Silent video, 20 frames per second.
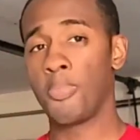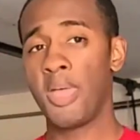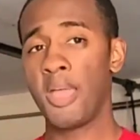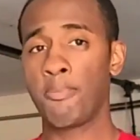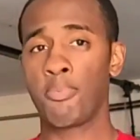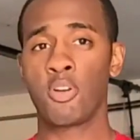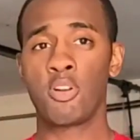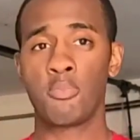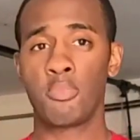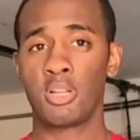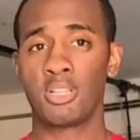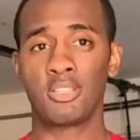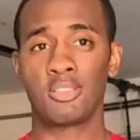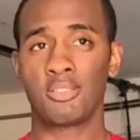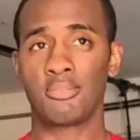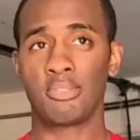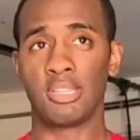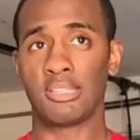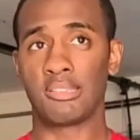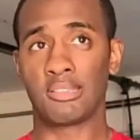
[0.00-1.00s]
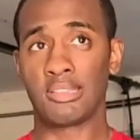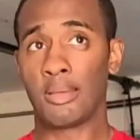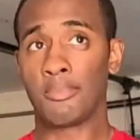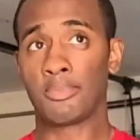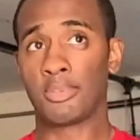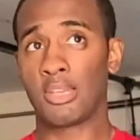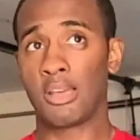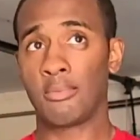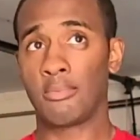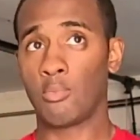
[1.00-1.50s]
that pretty much
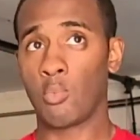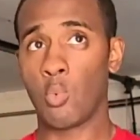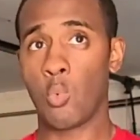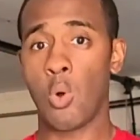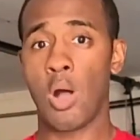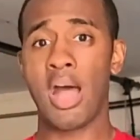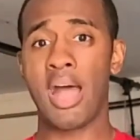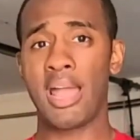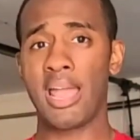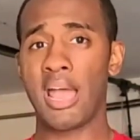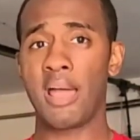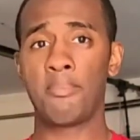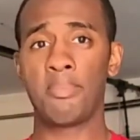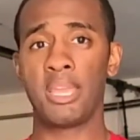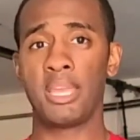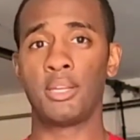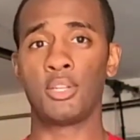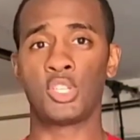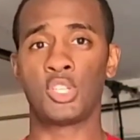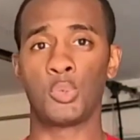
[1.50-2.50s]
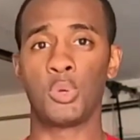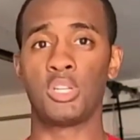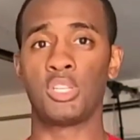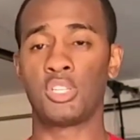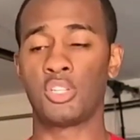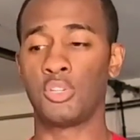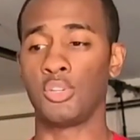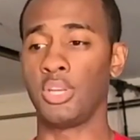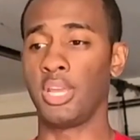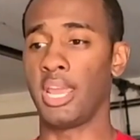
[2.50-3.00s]
sums up why I made the switch
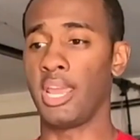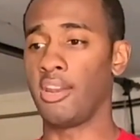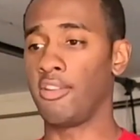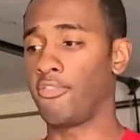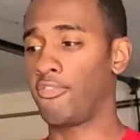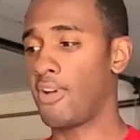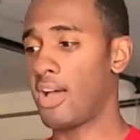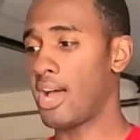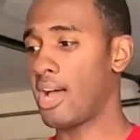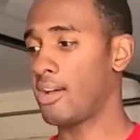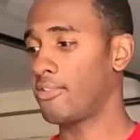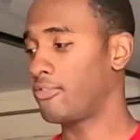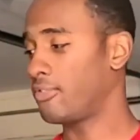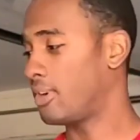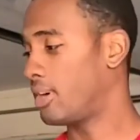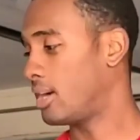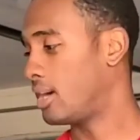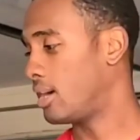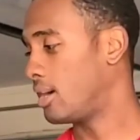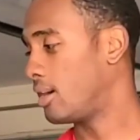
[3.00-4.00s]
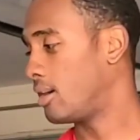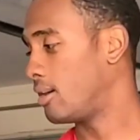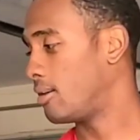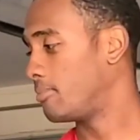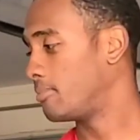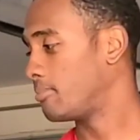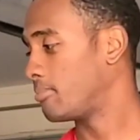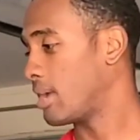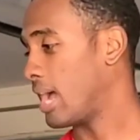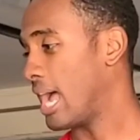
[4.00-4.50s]
to E85.